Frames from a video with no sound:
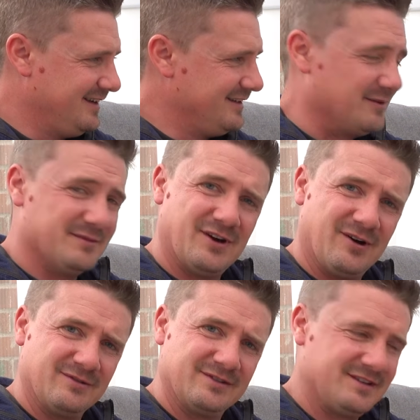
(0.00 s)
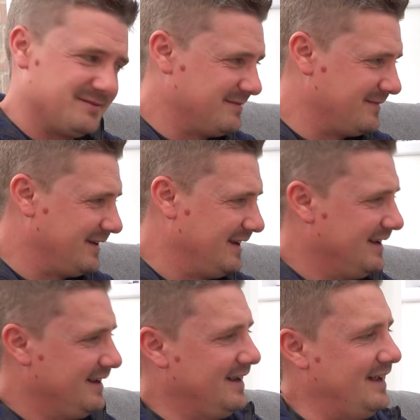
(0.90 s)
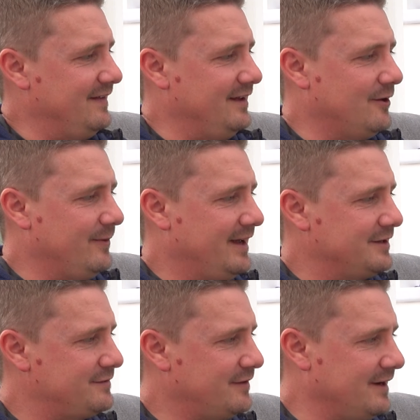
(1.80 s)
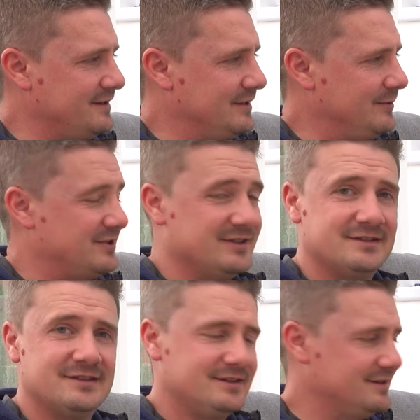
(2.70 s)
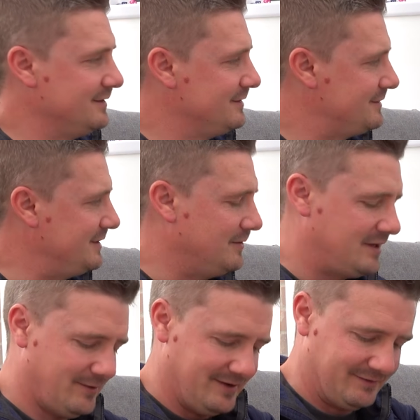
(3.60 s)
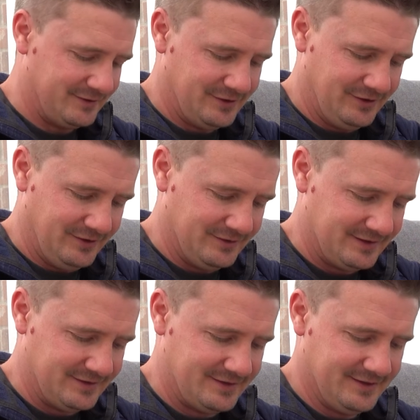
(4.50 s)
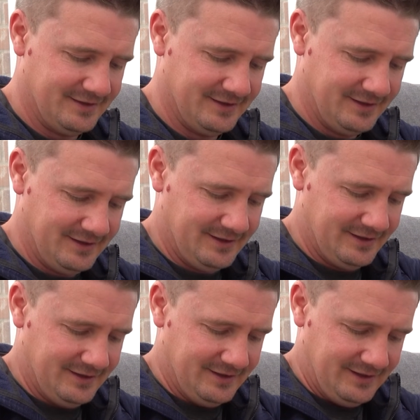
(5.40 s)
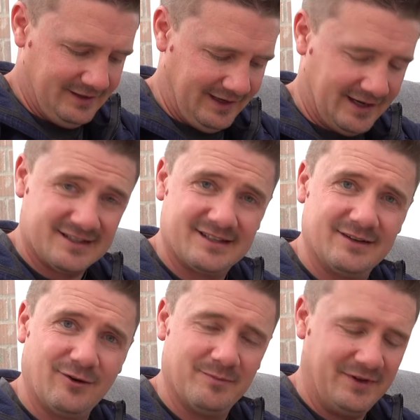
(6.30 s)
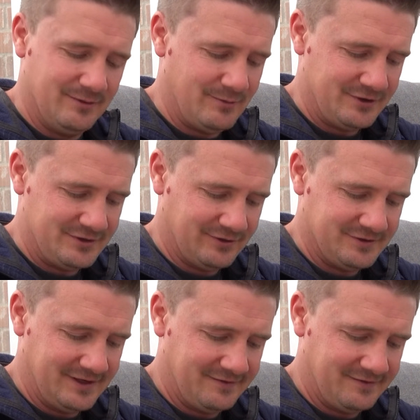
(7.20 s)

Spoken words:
some tongs and the OEX Fryster, which is still going after 2 uses. It has not been the most non-stick